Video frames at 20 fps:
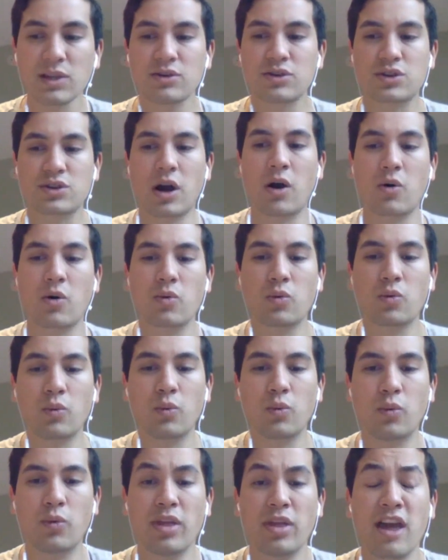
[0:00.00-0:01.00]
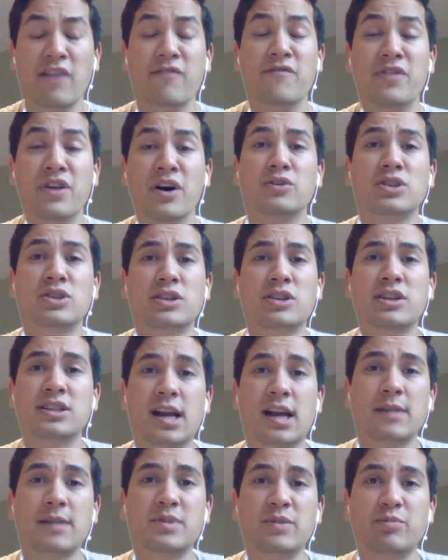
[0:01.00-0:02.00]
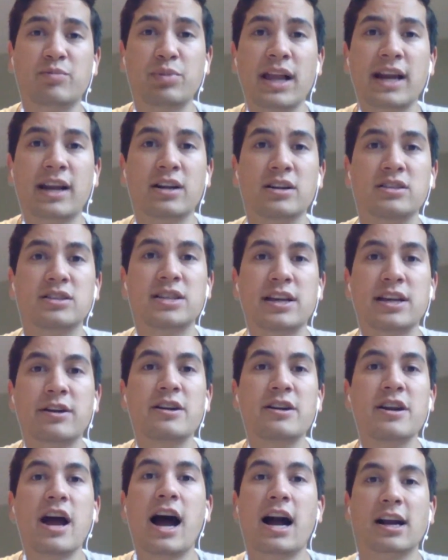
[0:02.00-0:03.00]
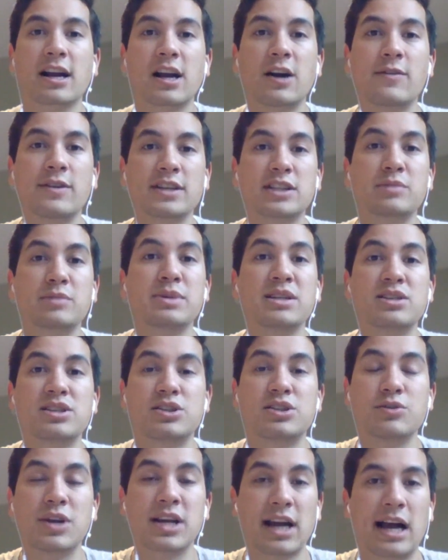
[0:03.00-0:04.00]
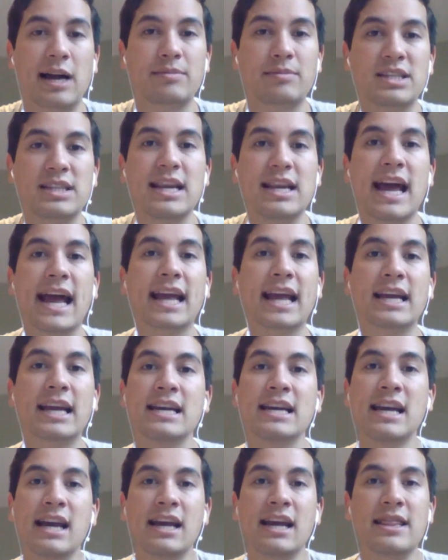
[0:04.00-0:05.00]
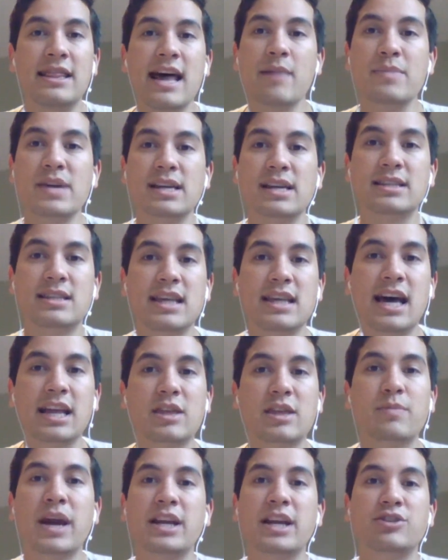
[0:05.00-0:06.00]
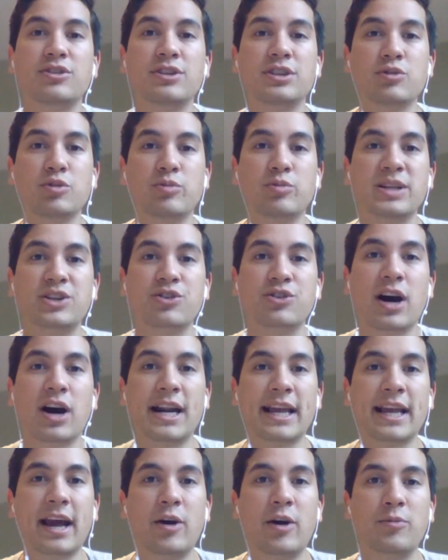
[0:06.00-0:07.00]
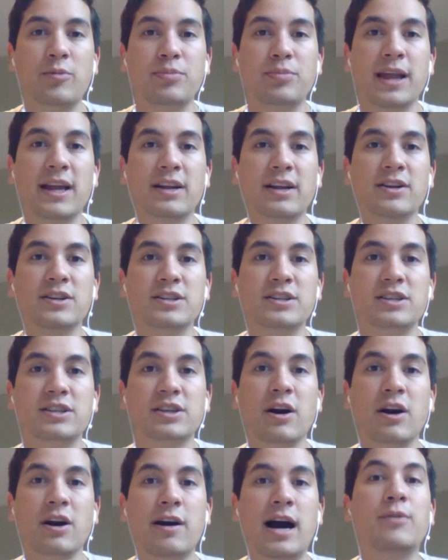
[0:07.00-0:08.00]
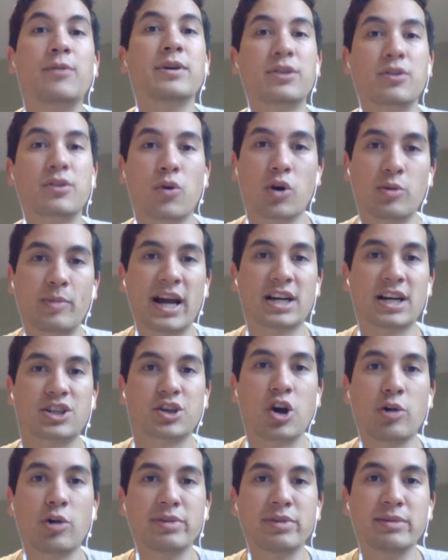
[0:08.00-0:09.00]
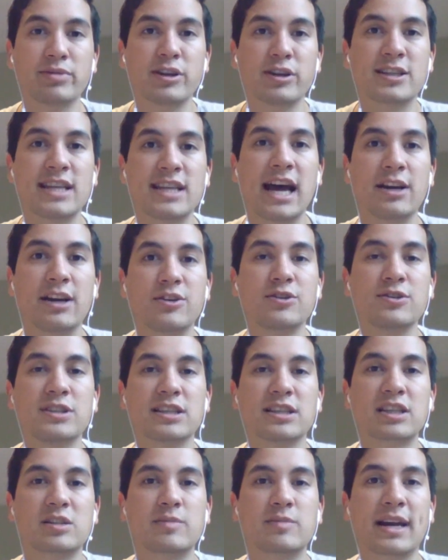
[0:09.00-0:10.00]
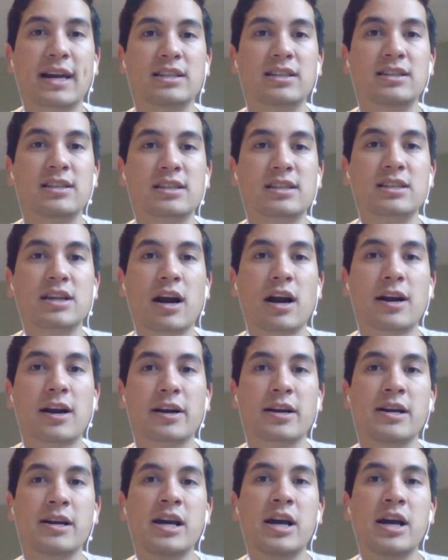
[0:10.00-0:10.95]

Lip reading: So if those are the types of players that are not going to be suiting up today, that means that the Patriots will be trotting out players to go out with quarterback Jacoby Brissett, who's expected to start.